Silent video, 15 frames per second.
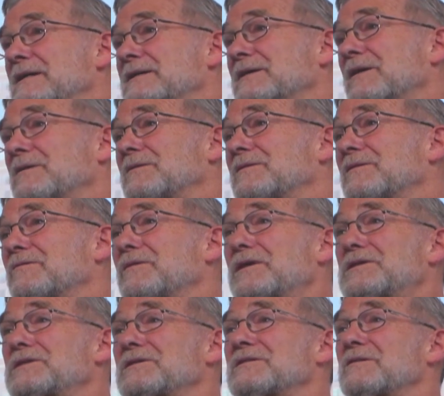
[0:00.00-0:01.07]
So the
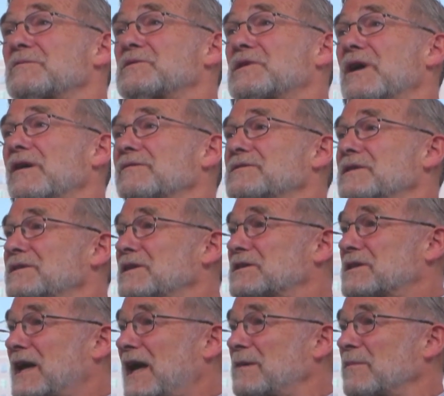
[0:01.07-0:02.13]
Russians themselves in
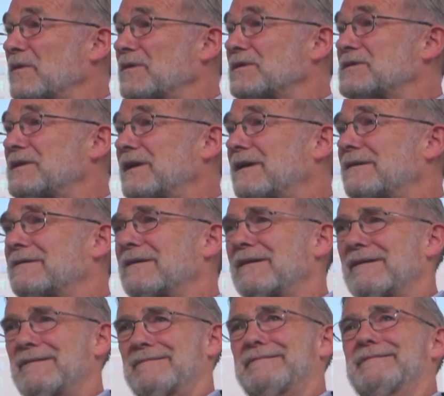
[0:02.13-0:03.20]
this cable are saying,
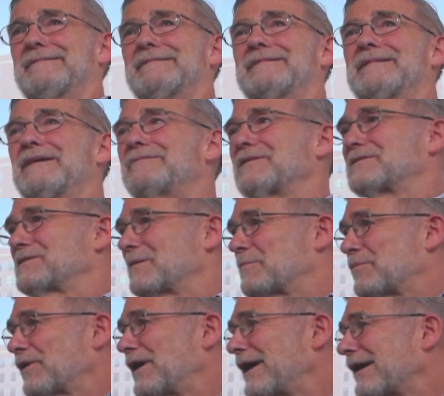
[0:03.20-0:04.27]
give us a
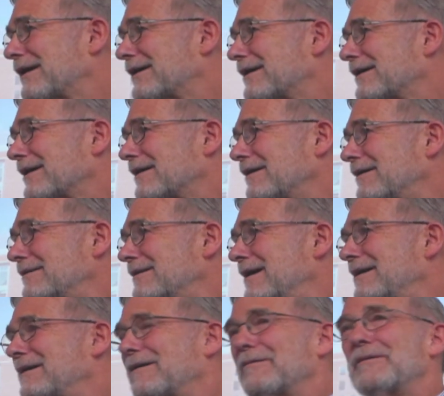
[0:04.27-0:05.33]
break, you know?
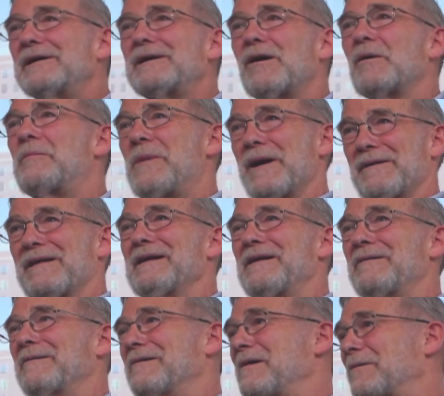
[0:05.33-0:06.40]
We know about
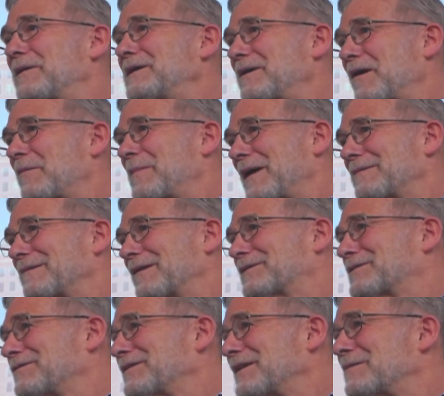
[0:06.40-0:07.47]
we know about
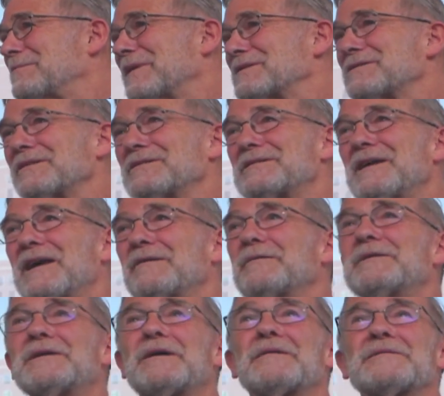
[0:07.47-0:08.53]
North Korean missiles.
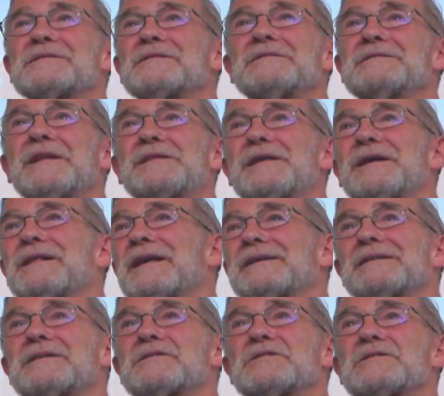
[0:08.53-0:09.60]
We know nothing
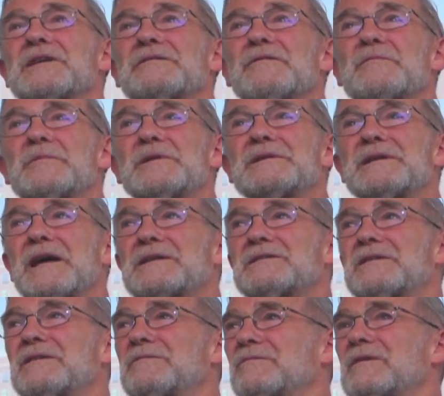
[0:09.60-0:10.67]
like this has ever been
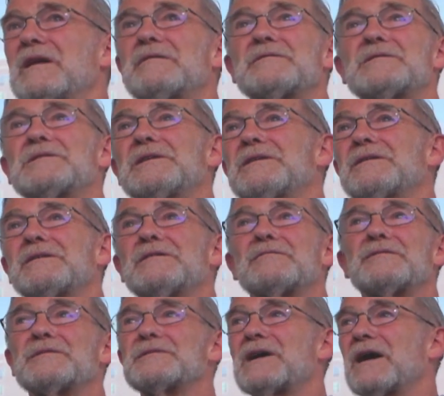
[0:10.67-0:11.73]
tested. We've never seen it
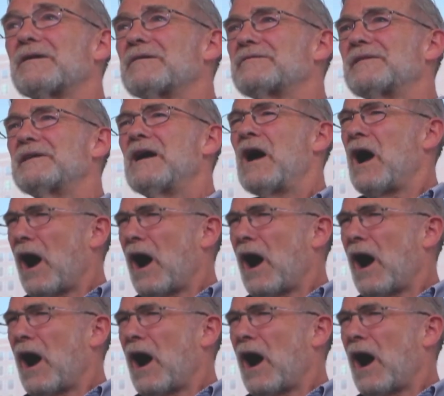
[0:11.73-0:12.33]
in photography.